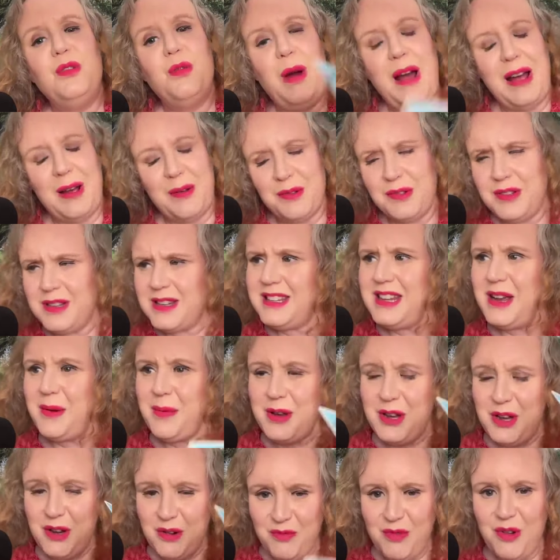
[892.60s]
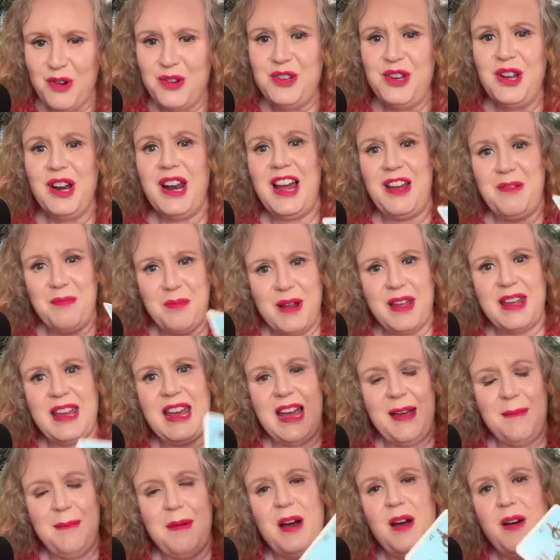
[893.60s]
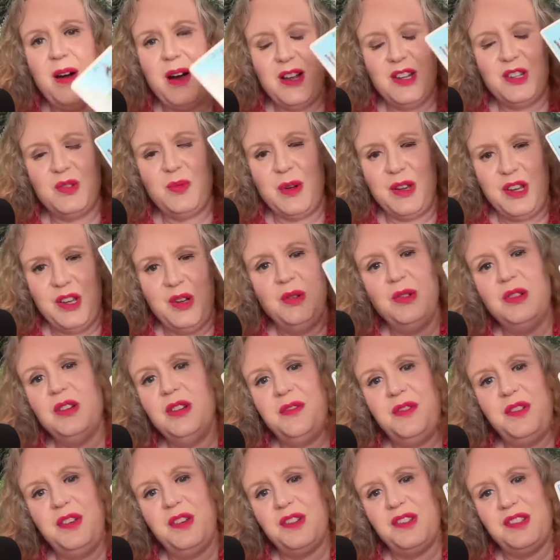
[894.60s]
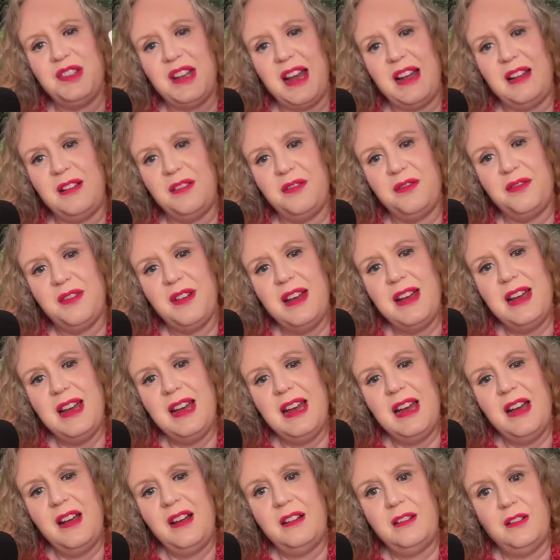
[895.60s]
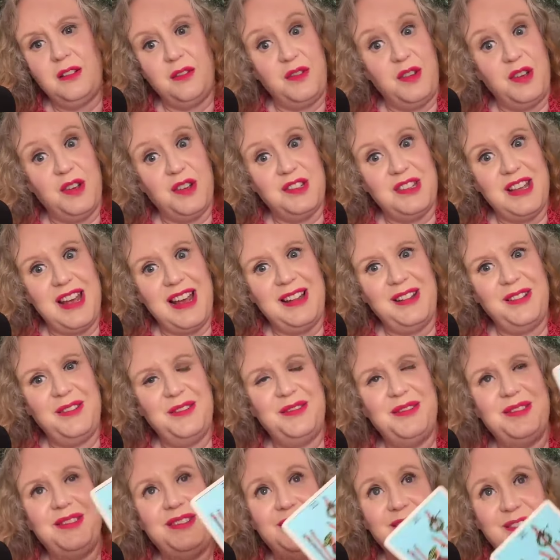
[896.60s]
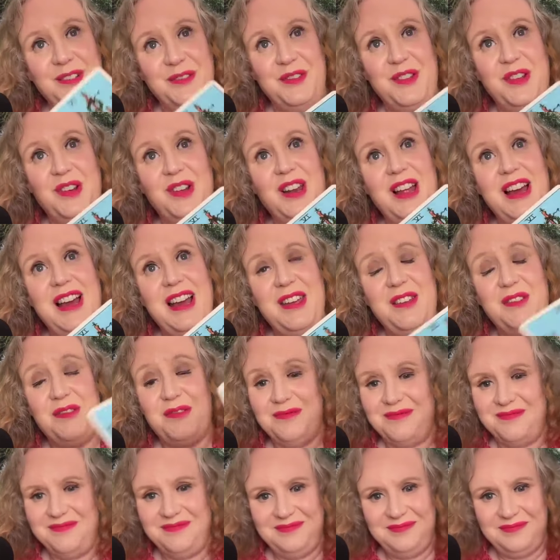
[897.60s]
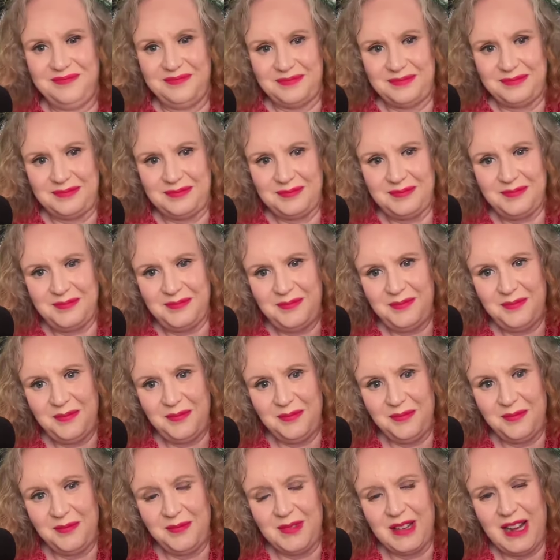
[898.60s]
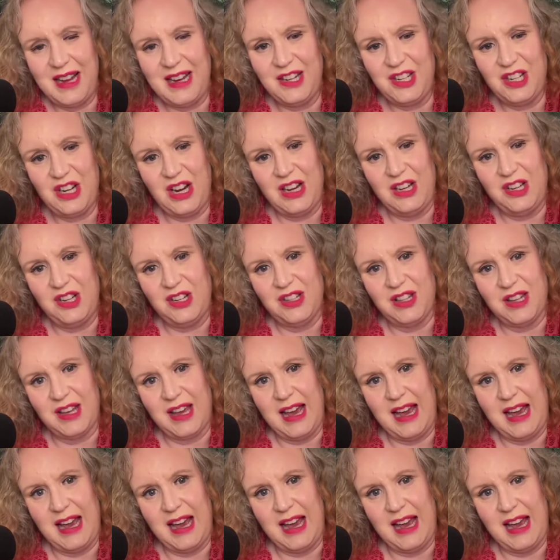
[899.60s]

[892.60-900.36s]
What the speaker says: I was going to say when you run your life, but it came out as when you love yourself. Love yourself, love your life. It changes the